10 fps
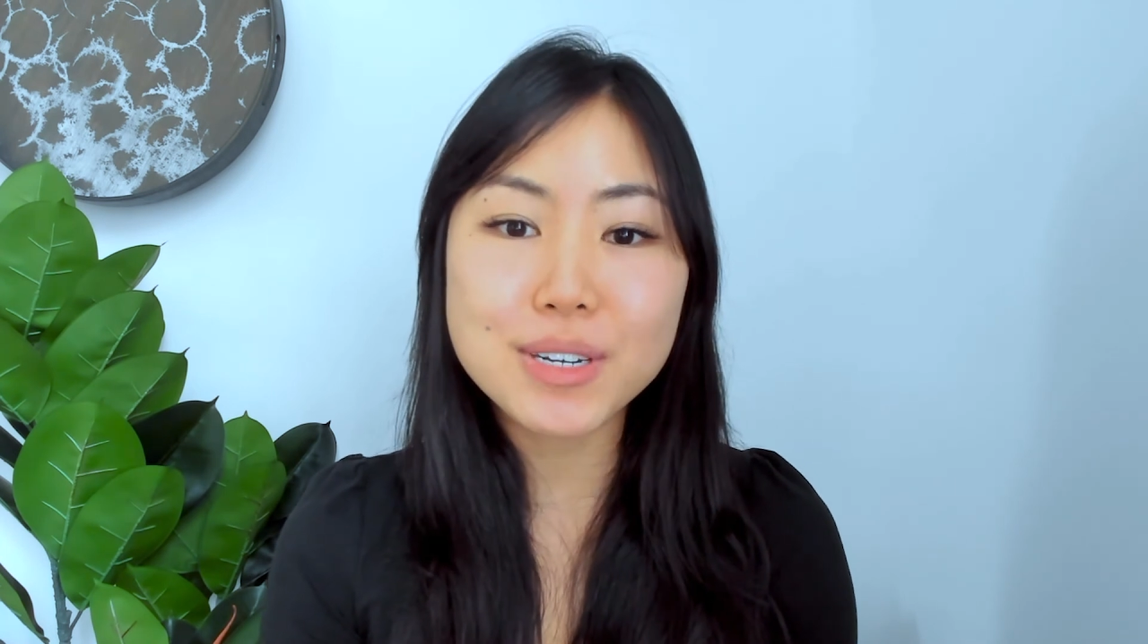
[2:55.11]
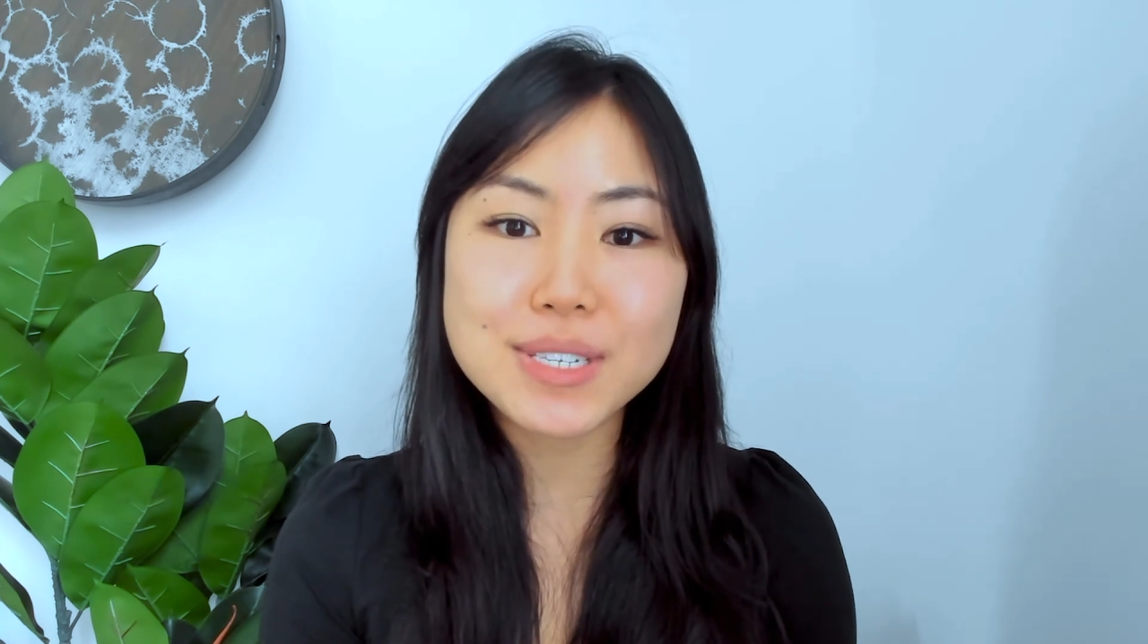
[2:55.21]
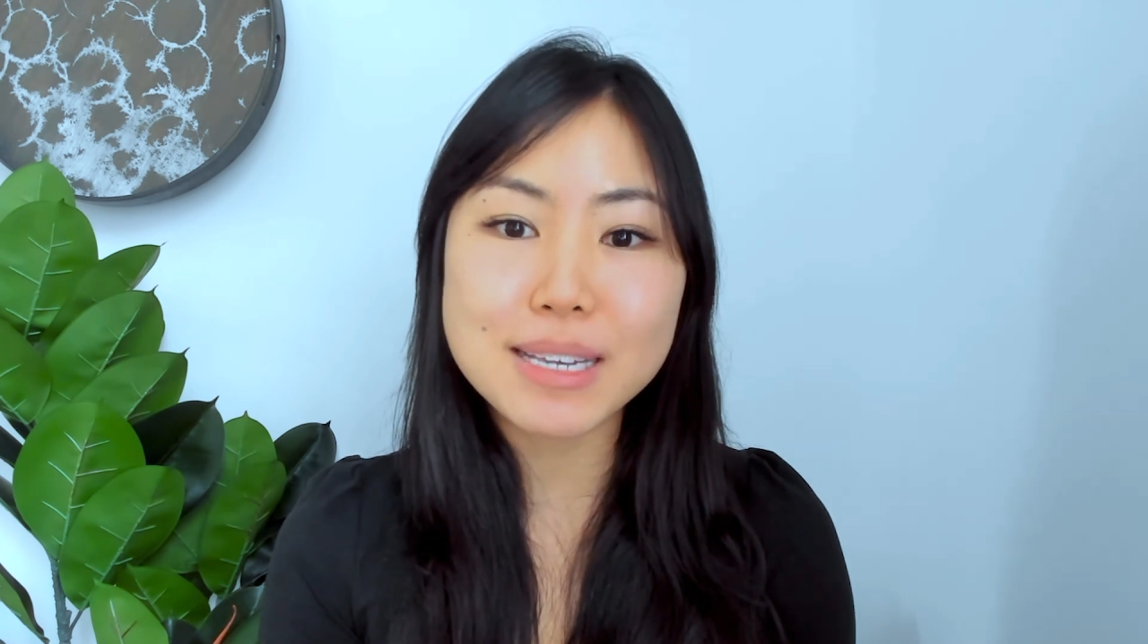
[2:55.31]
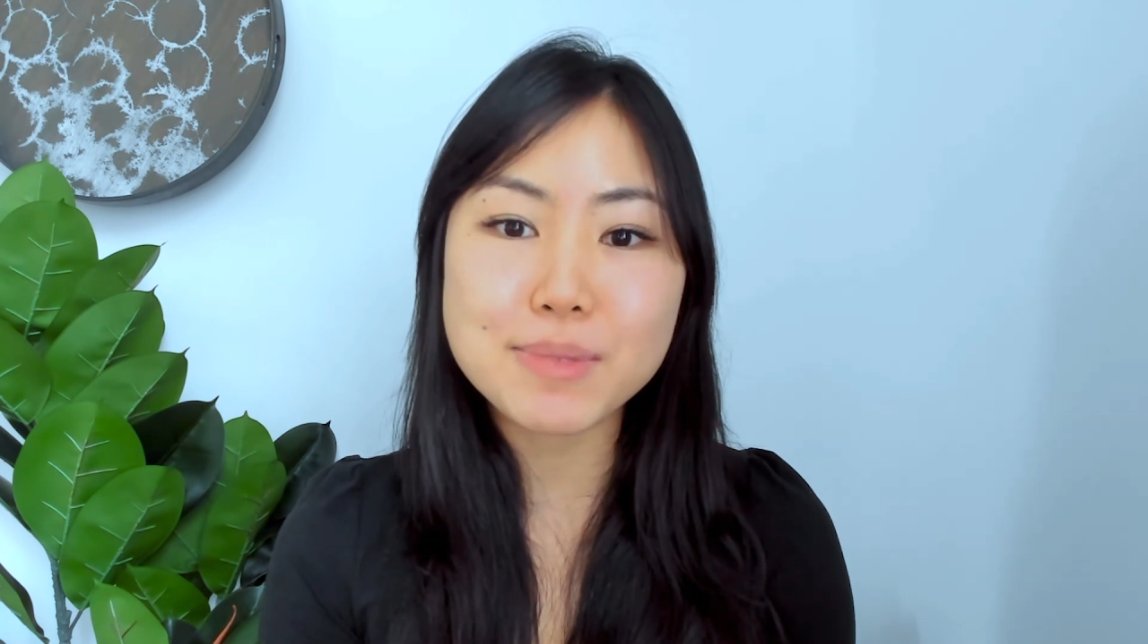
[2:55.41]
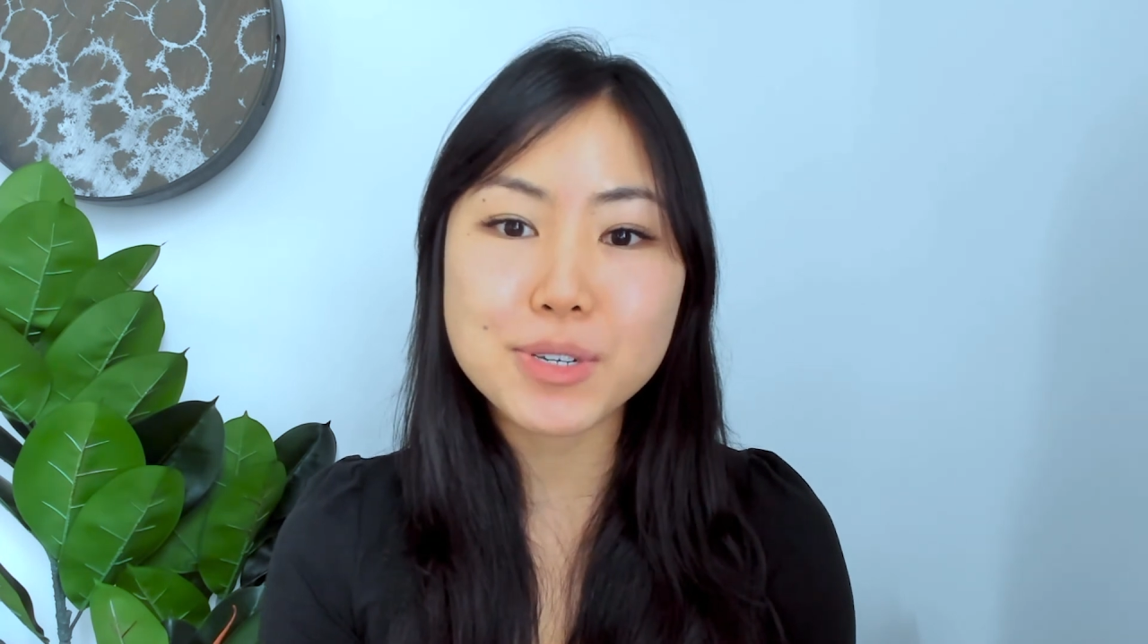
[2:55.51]

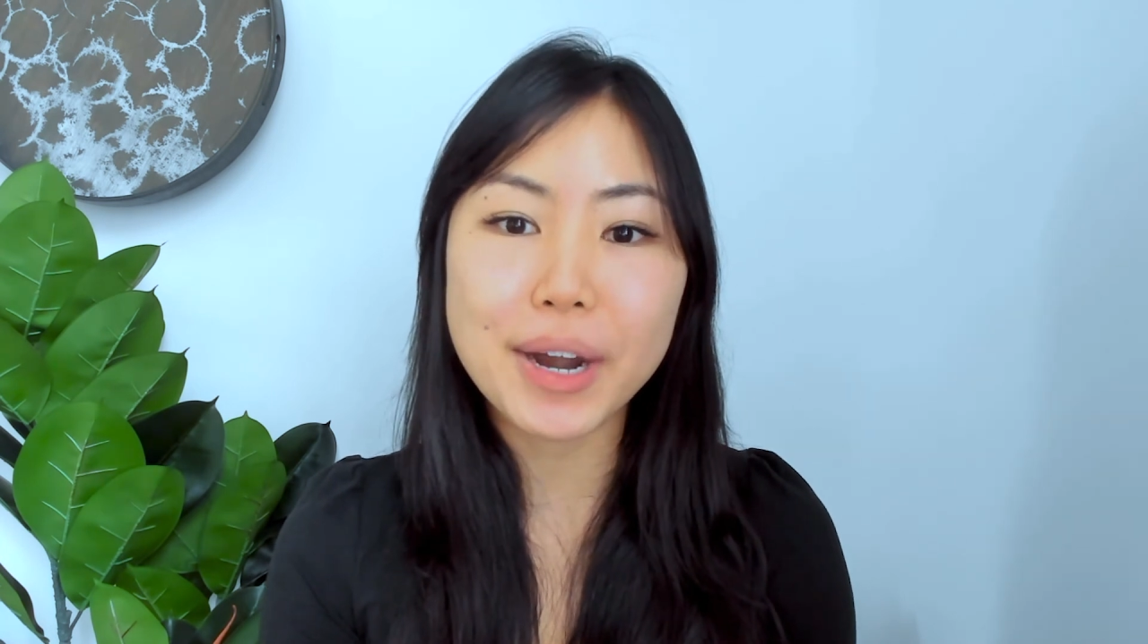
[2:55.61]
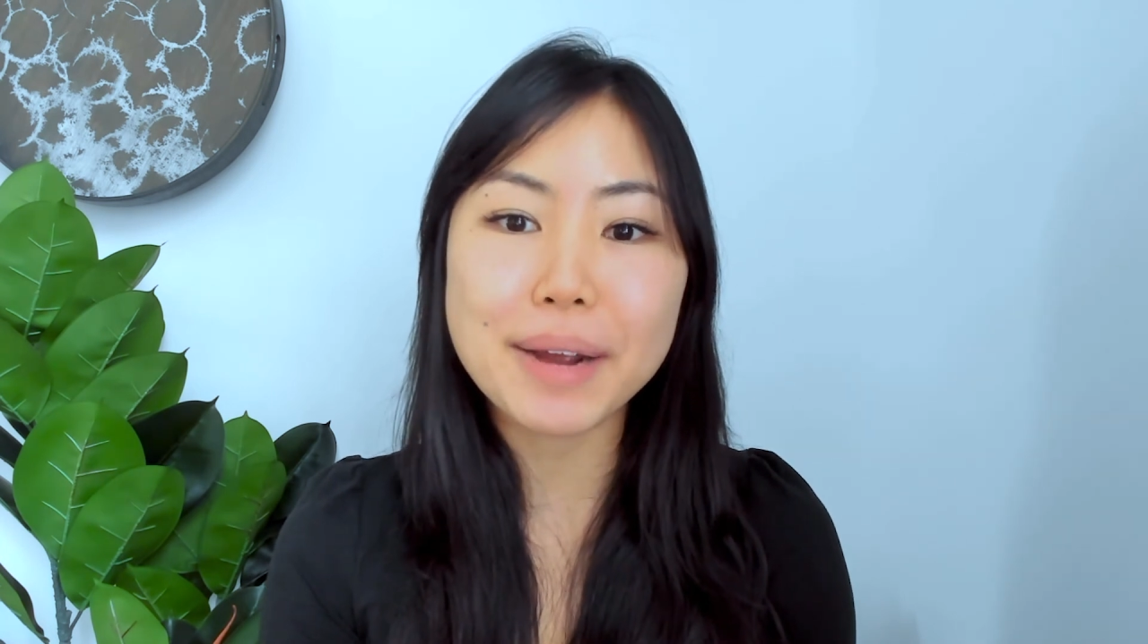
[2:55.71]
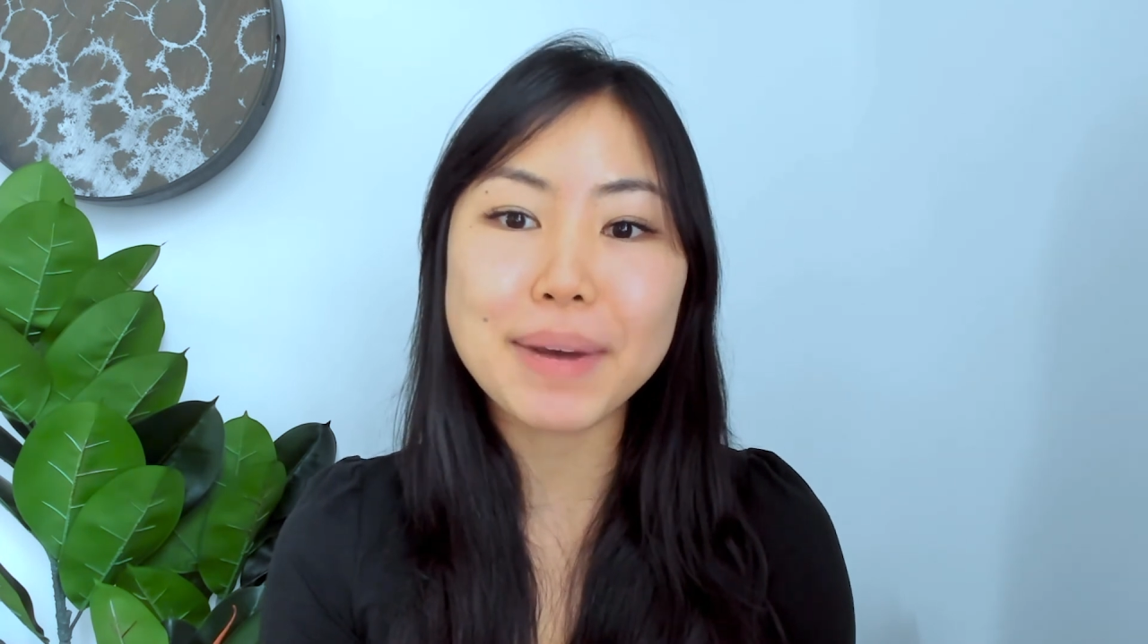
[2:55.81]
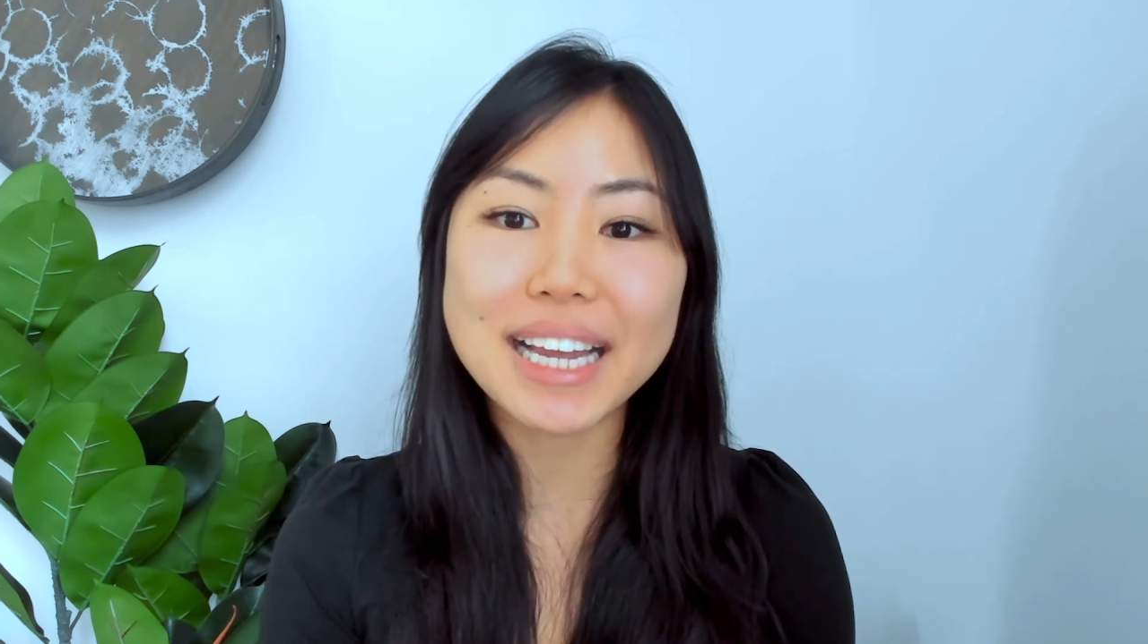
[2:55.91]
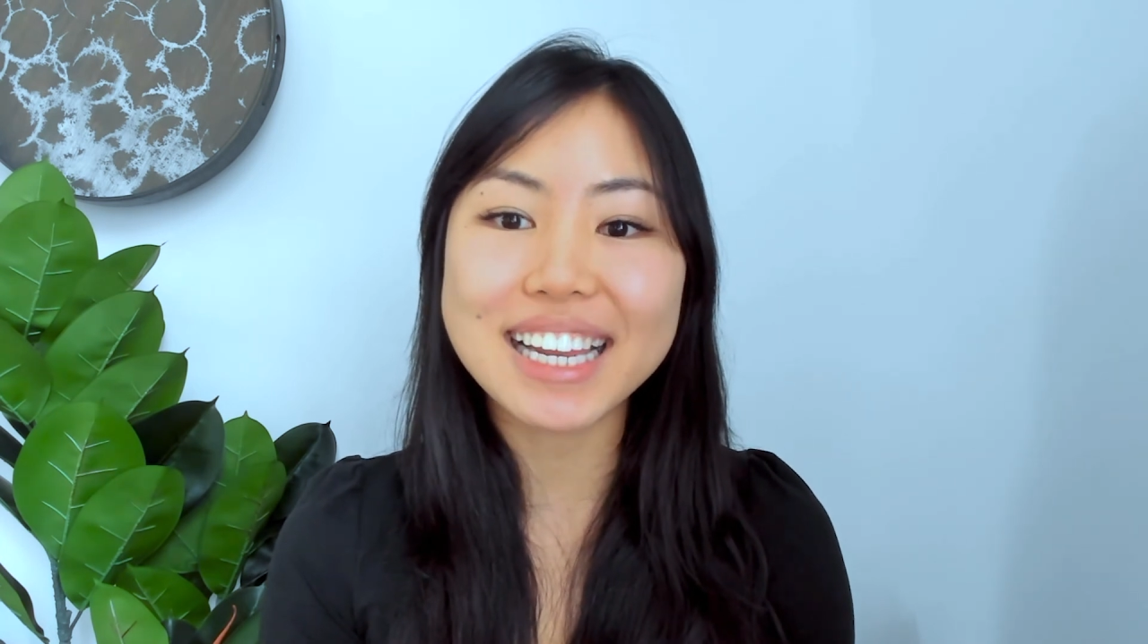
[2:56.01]

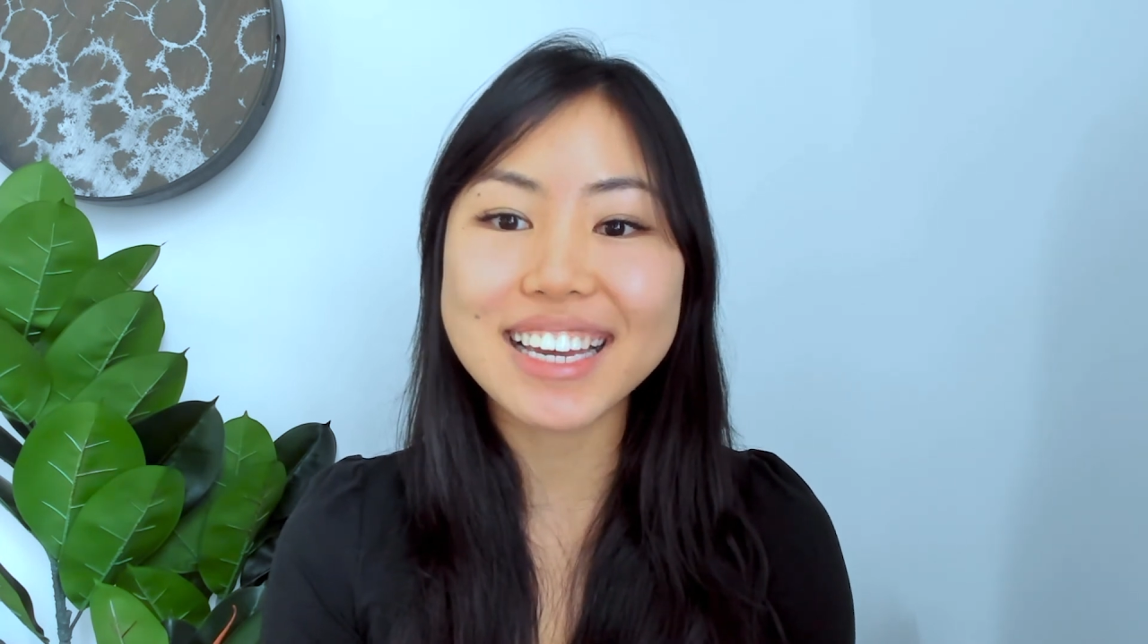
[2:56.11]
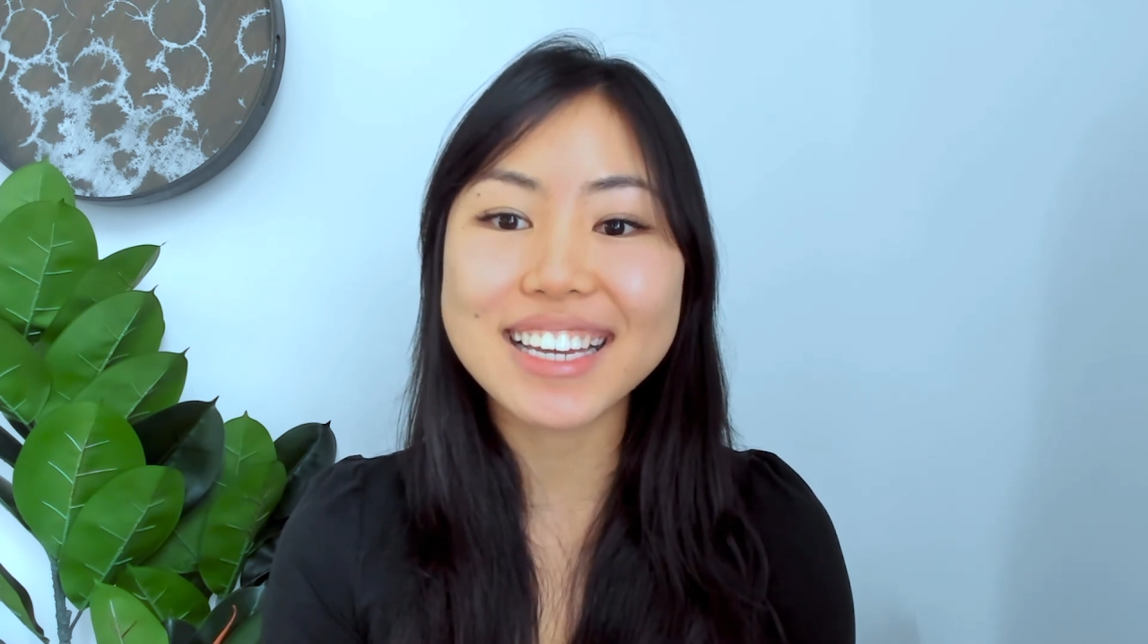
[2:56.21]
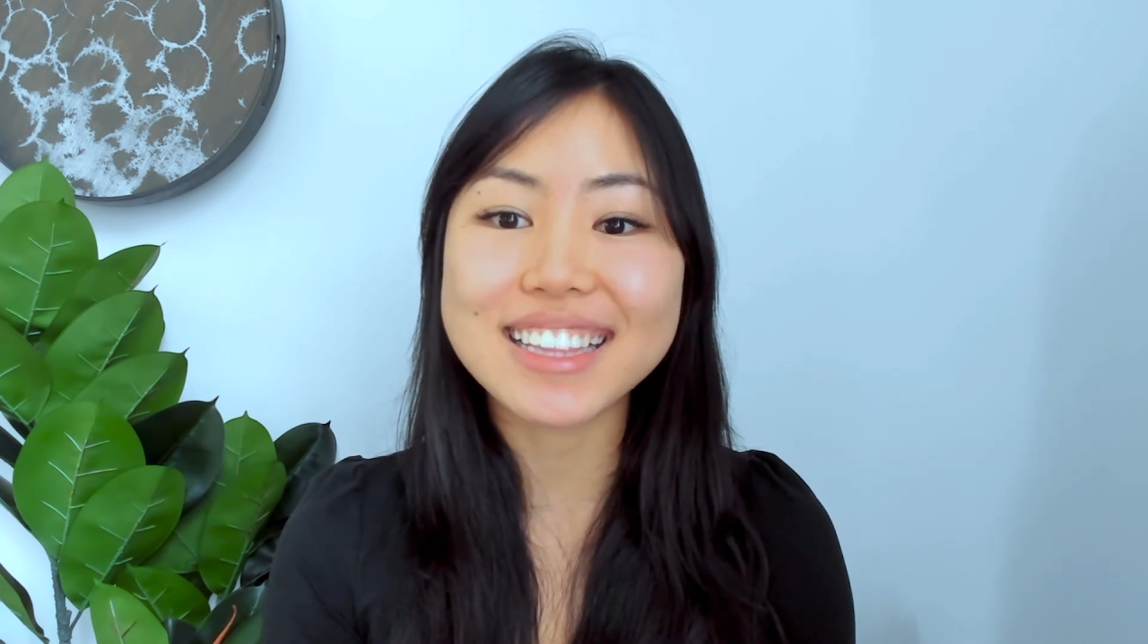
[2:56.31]
subscribe by clicking